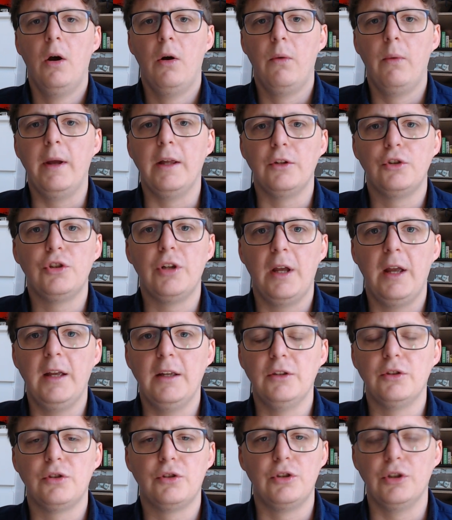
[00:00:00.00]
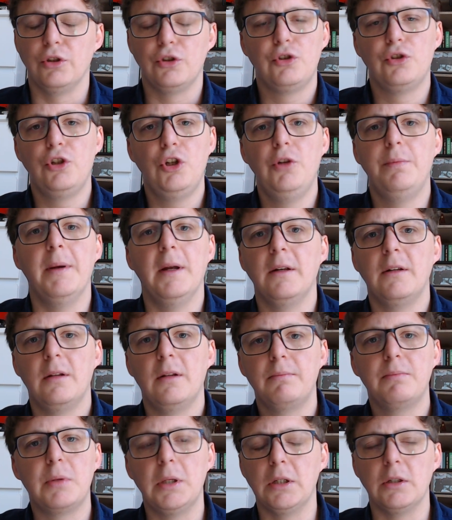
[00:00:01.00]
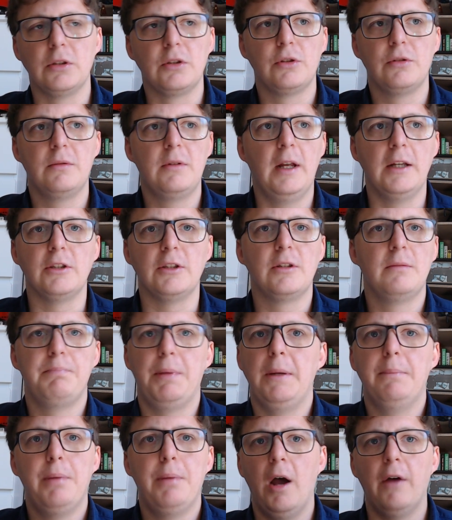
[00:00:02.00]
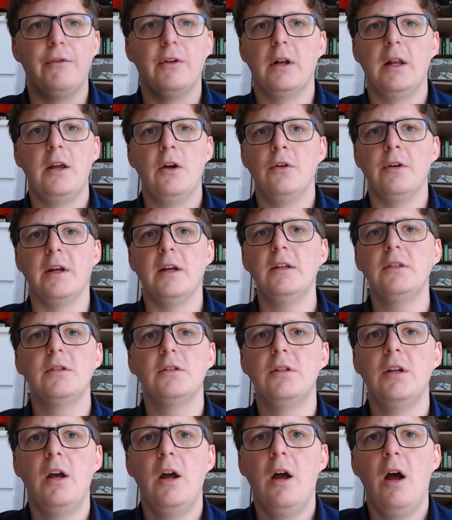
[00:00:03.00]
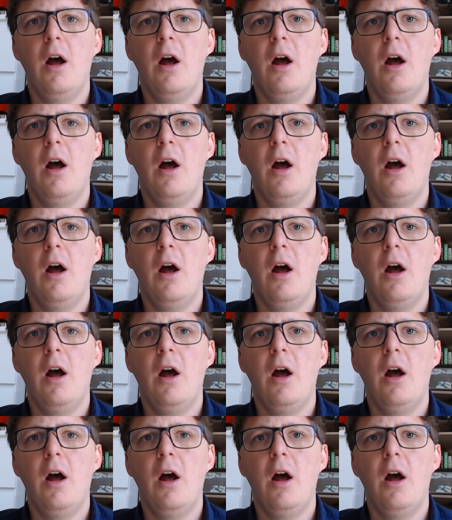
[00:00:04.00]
which is just stupid. Because let's be perfectly honest,